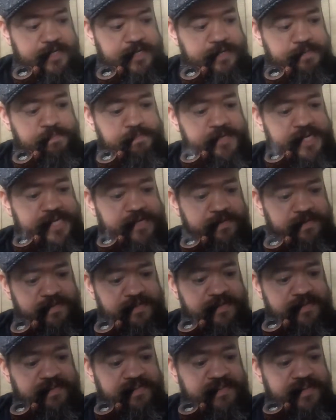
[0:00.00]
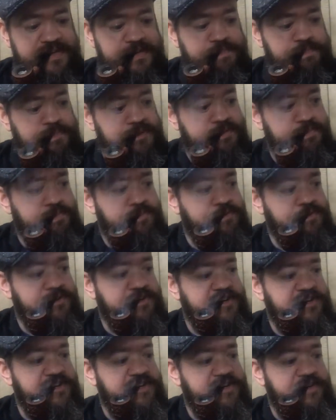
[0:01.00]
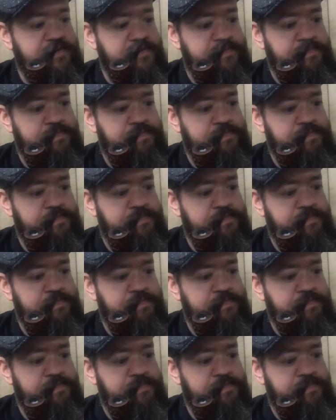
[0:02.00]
about the same proportion